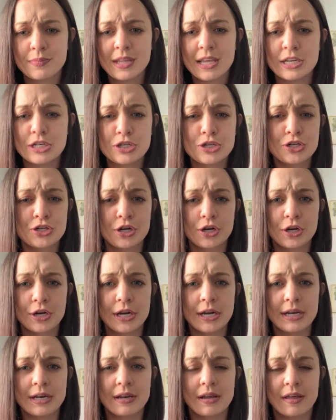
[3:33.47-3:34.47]

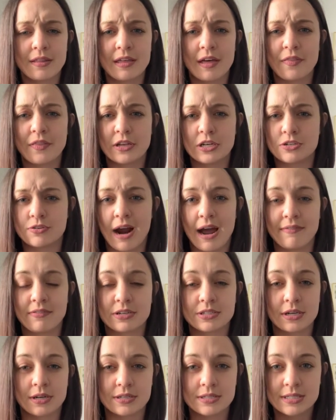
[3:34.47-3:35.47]
ensuring that the
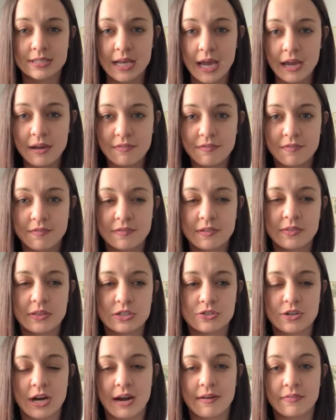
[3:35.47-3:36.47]
drivers are safe, that
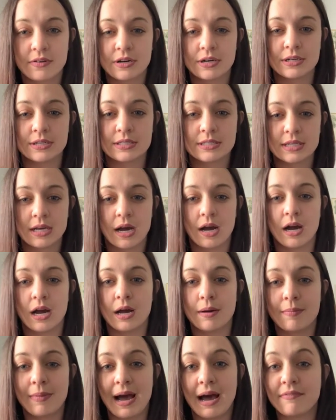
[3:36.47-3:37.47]
the drivers
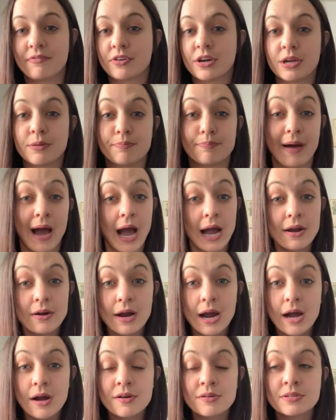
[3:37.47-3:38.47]
have good
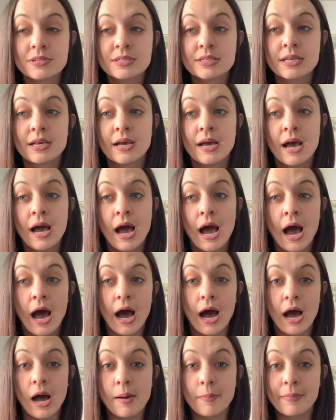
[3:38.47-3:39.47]
backgrounds,
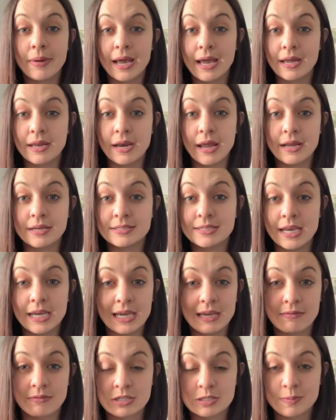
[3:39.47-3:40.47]
and
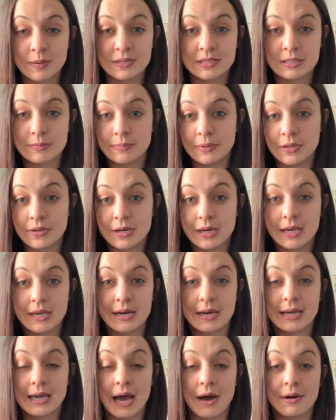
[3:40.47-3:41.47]
taking responsibility
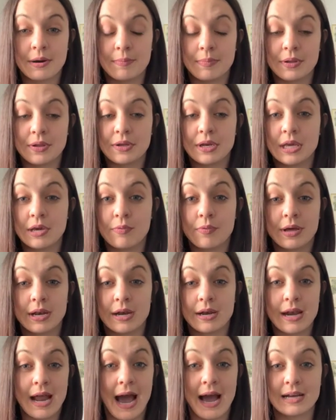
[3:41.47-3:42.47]
and accountability
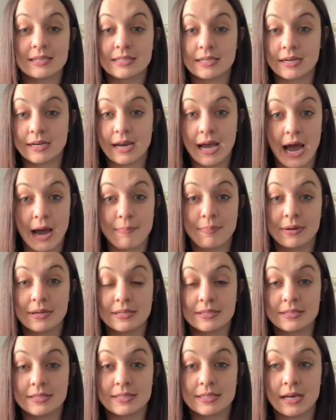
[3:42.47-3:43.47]
when an accident
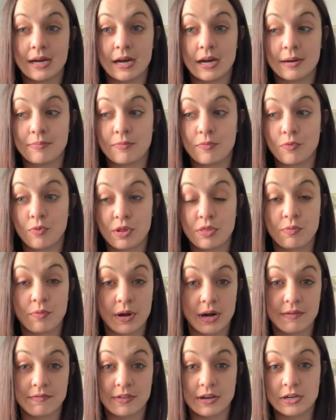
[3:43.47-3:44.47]
happens with
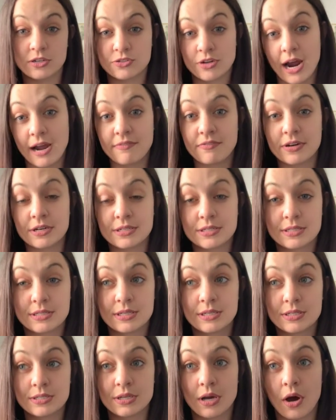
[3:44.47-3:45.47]
one of their
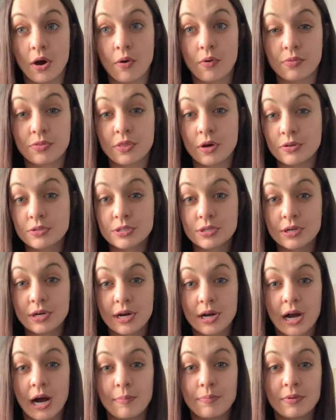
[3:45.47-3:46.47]
drivers. So those
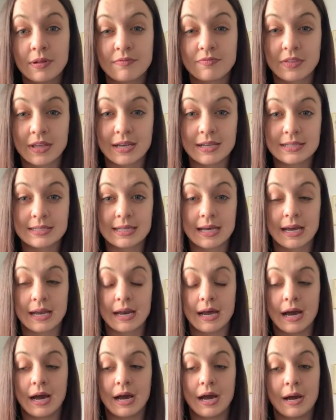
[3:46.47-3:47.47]
are a couple of things
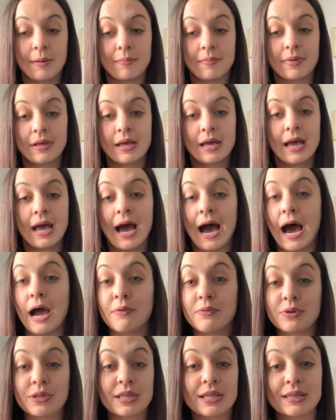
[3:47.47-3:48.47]
that I
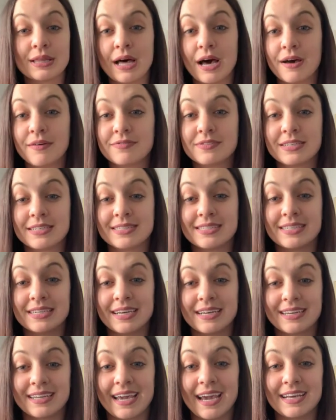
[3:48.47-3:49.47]
really love to
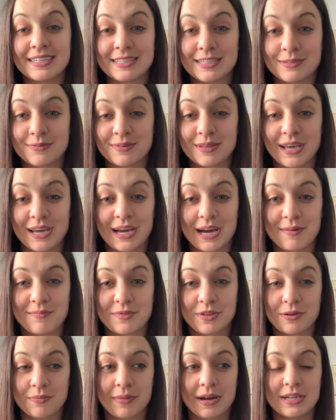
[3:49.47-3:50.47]
see in cases when they come
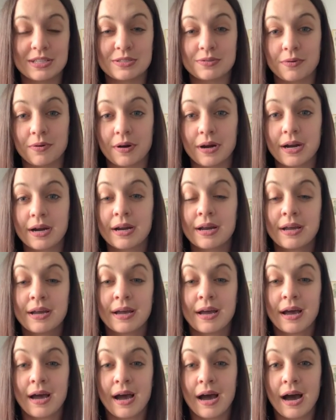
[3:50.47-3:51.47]
through my door.
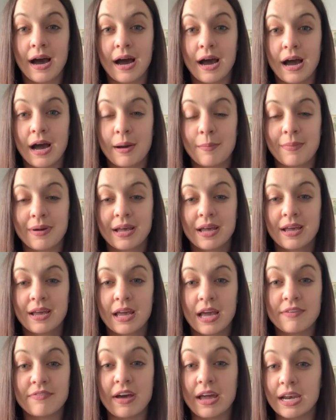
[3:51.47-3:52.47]

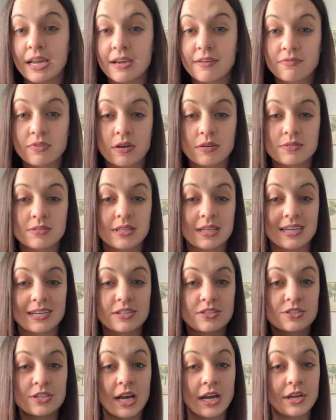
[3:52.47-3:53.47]
If any of those
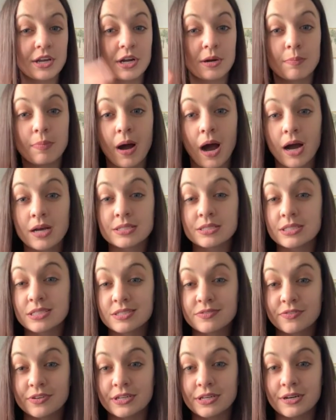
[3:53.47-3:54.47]
things check your
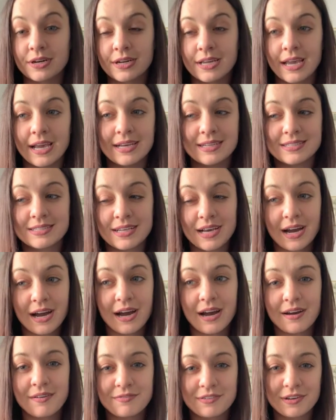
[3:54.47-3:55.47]
boxes for your case,
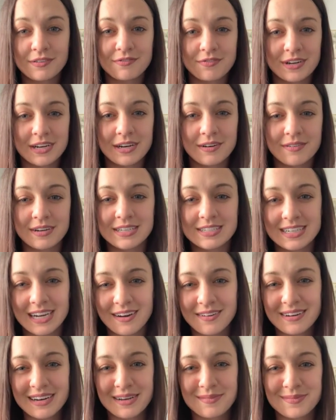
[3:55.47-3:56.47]
feel free to reach
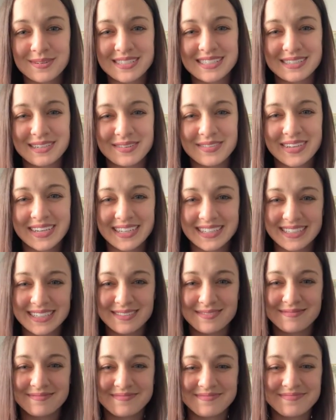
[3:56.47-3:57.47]
out and we'll see what we can
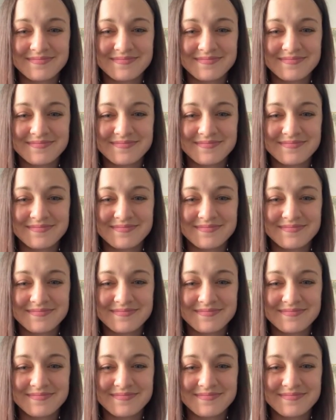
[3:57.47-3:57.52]
do.